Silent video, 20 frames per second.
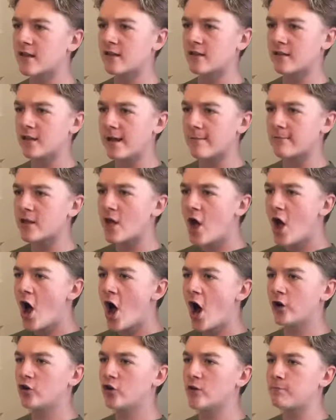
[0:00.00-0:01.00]
sleeps
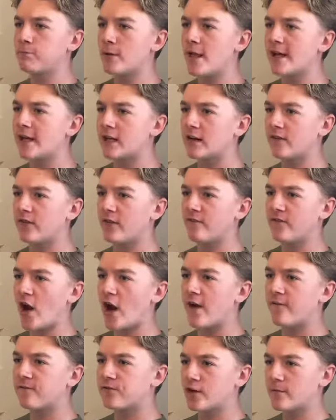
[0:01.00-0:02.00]
under the blanket of the
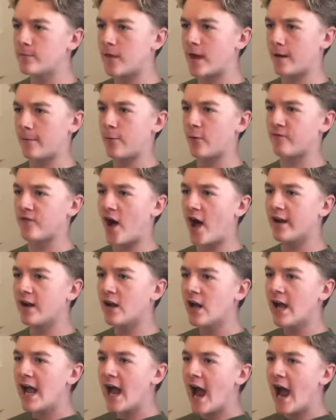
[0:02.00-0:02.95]
very freedom that I provide,